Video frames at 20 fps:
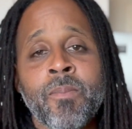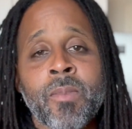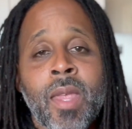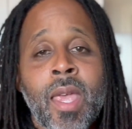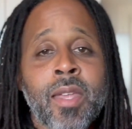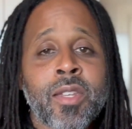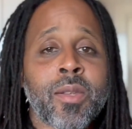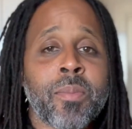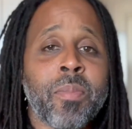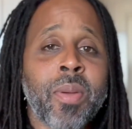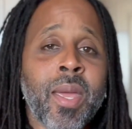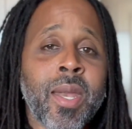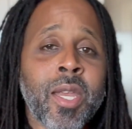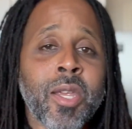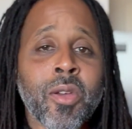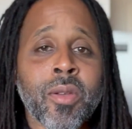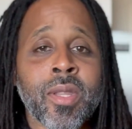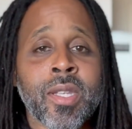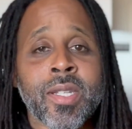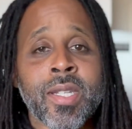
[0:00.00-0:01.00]
and depending
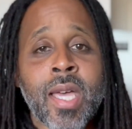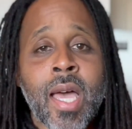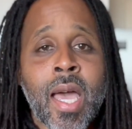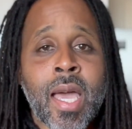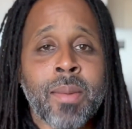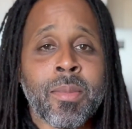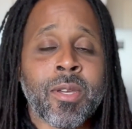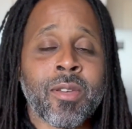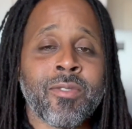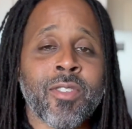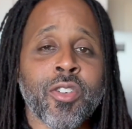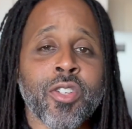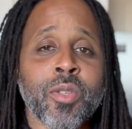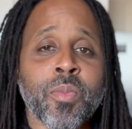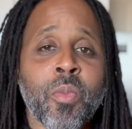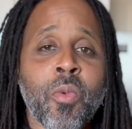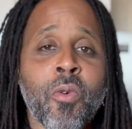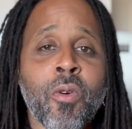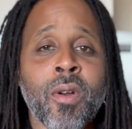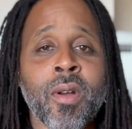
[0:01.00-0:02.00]
on the timing of their
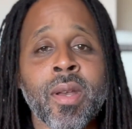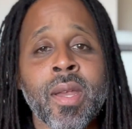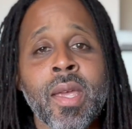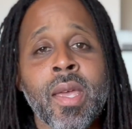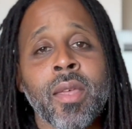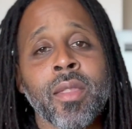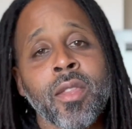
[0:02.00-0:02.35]
sport,